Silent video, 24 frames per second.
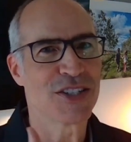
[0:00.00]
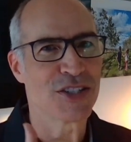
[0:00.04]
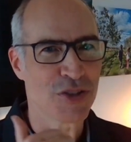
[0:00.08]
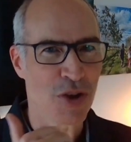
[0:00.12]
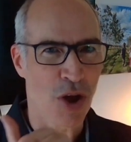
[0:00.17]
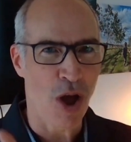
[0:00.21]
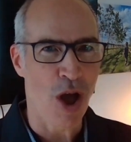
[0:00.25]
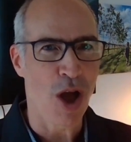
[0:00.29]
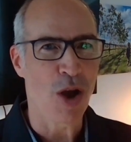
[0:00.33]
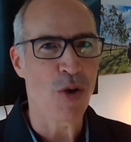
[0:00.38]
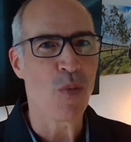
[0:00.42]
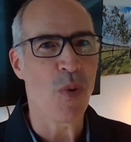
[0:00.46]

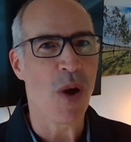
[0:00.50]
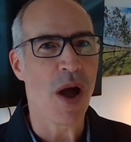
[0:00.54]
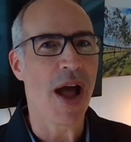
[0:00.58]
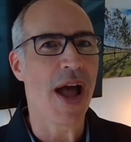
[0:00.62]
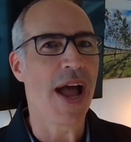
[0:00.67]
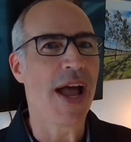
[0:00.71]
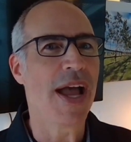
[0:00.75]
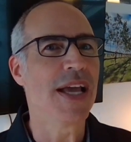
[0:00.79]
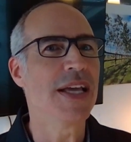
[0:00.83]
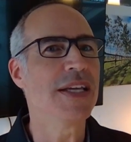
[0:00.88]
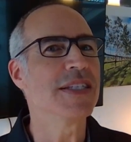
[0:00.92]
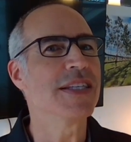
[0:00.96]
song
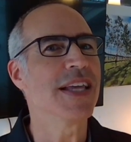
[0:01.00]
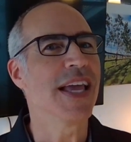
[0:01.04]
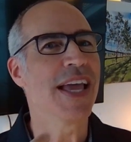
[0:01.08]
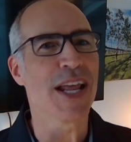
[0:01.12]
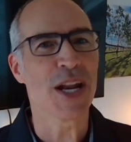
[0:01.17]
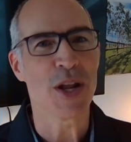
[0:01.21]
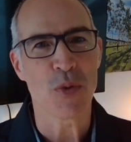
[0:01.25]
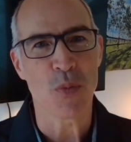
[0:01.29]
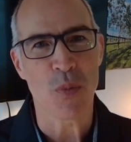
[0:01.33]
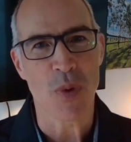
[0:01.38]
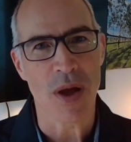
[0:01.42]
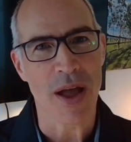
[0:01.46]
wise,
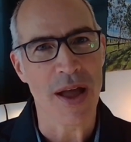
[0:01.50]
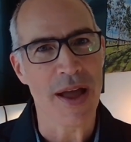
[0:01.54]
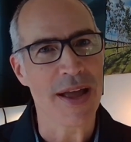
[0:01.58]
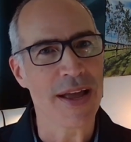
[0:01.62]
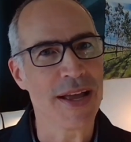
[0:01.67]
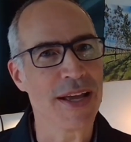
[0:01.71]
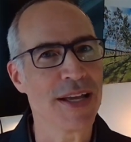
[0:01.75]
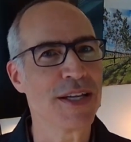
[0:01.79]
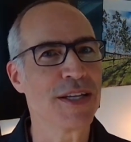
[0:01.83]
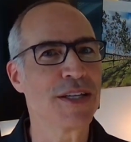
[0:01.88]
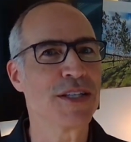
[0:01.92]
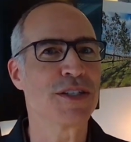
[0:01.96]
edit
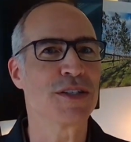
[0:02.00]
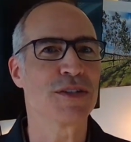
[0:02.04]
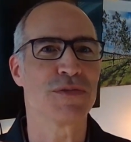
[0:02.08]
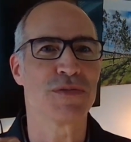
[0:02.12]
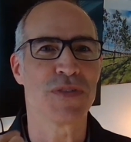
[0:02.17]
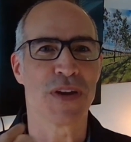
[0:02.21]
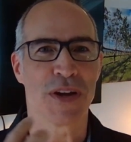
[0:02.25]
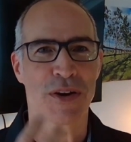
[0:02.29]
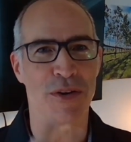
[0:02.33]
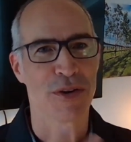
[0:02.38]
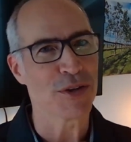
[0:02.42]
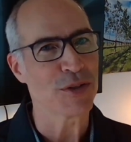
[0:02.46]
wise,
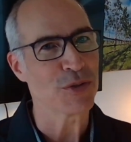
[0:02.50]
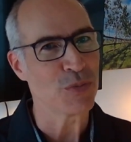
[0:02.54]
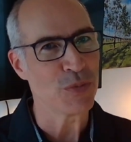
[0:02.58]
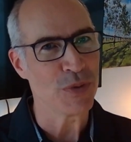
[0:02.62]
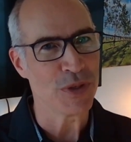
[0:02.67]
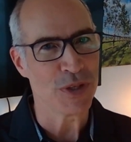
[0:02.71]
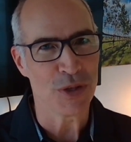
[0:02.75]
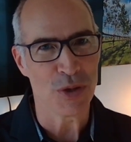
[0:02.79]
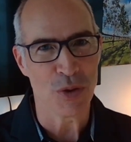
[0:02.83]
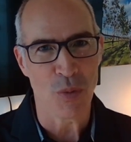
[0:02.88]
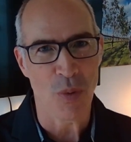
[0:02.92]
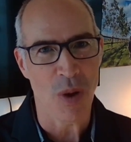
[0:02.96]
Ferris
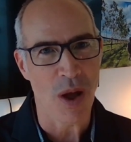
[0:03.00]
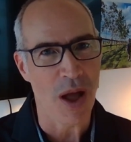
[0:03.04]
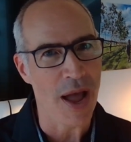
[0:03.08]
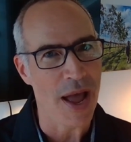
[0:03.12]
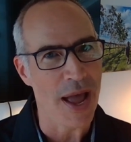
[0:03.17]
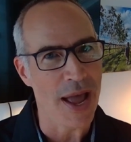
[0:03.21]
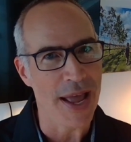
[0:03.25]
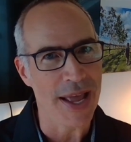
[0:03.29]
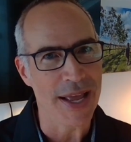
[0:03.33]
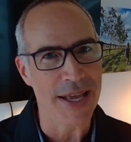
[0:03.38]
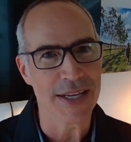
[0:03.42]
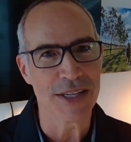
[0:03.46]
wheel
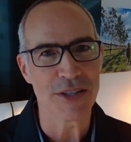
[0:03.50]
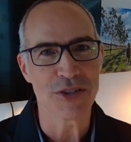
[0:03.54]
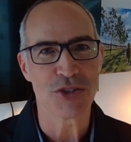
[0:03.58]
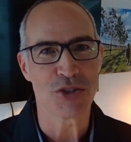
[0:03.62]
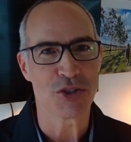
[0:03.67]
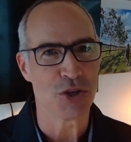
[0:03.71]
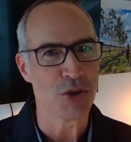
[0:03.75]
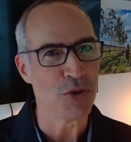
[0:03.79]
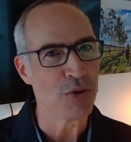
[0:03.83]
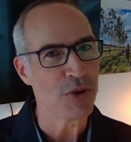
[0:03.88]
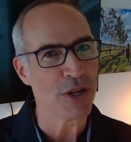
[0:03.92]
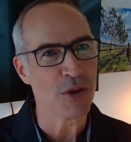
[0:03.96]
wise,
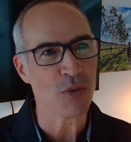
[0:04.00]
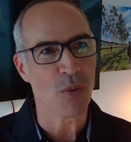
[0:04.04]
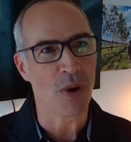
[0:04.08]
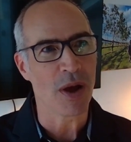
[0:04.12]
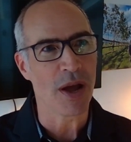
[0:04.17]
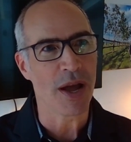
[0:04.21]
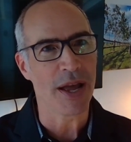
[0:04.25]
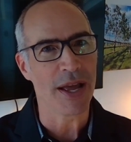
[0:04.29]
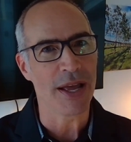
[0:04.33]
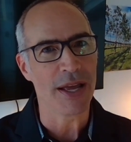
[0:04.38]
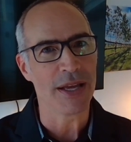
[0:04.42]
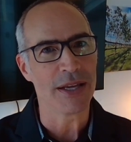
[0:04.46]
shooting
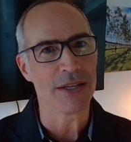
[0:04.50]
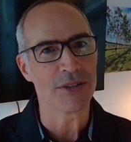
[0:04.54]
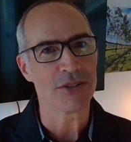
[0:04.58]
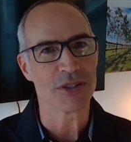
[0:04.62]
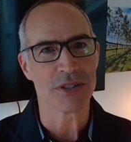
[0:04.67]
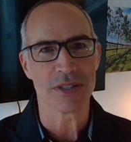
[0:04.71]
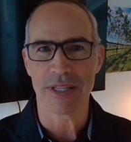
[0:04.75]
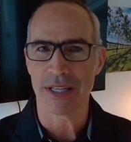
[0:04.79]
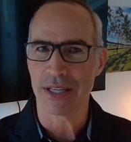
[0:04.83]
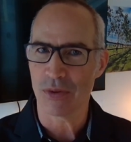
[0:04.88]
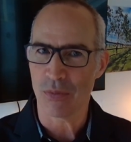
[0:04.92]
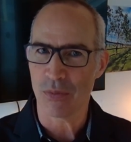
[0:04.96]
wise.
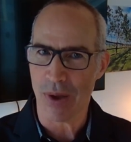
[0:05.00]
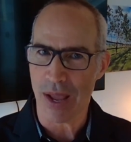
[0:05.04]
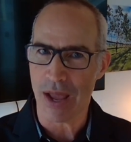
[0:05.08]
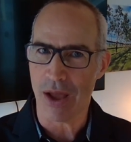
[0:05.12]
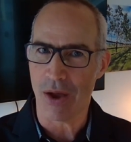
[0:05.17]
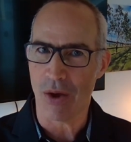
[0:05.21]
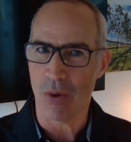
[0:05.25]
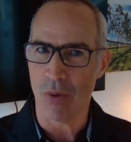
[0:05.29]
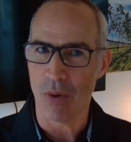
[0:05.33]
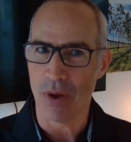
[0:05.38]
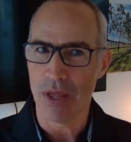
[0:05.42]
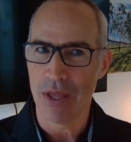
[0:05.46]
You're like,
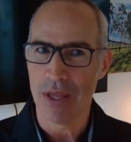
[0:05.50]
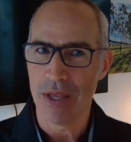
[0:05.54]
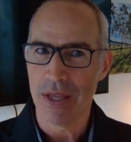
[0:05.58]
wow.